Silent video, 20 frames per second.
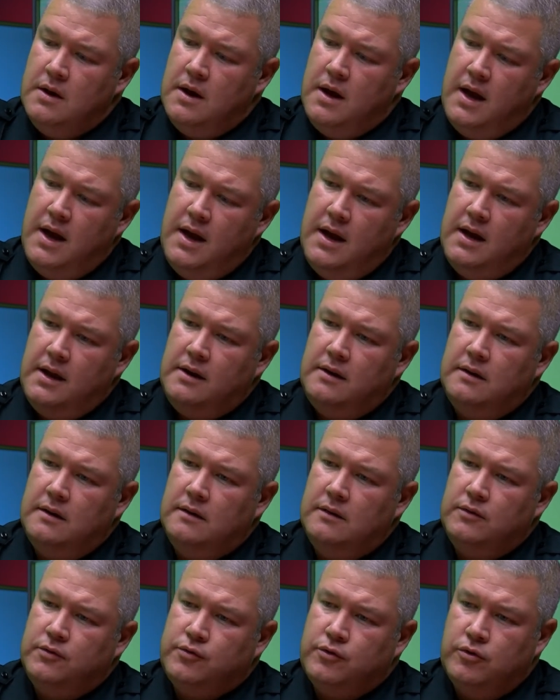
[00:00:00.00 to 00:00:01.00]
and
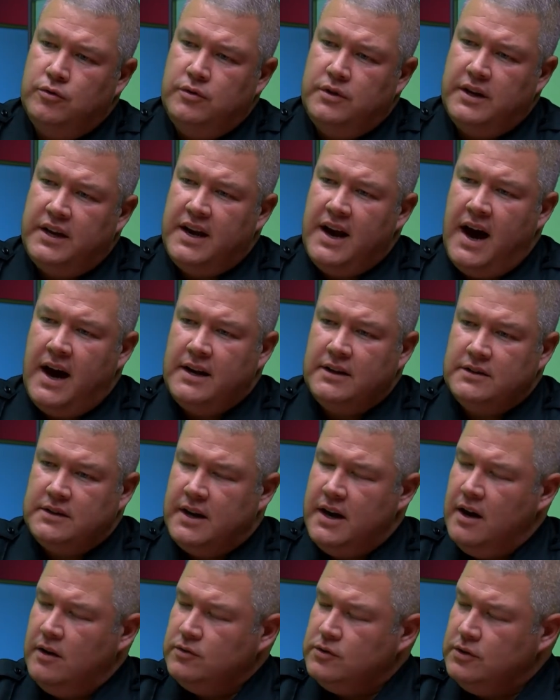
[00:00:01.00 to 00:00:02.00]
through the guidance
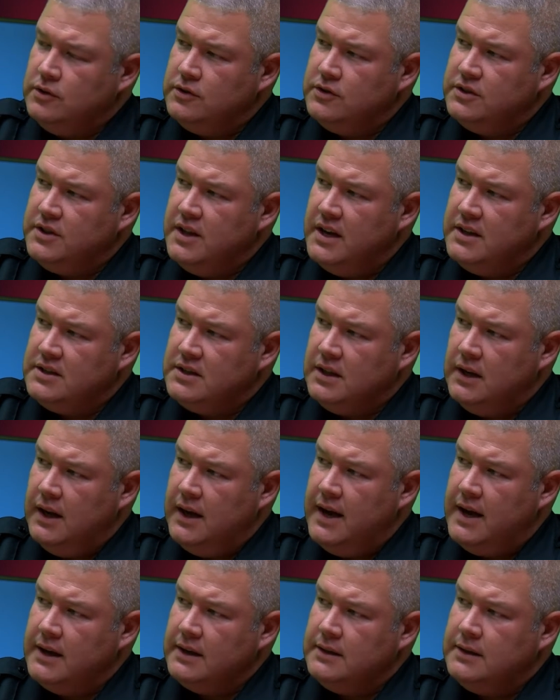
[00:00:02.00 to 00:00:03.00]
counselors, they
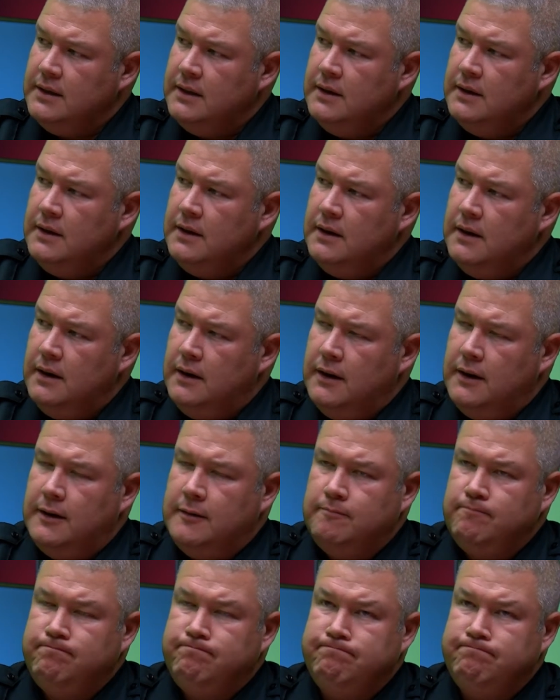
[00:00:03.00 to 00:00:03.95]
select, I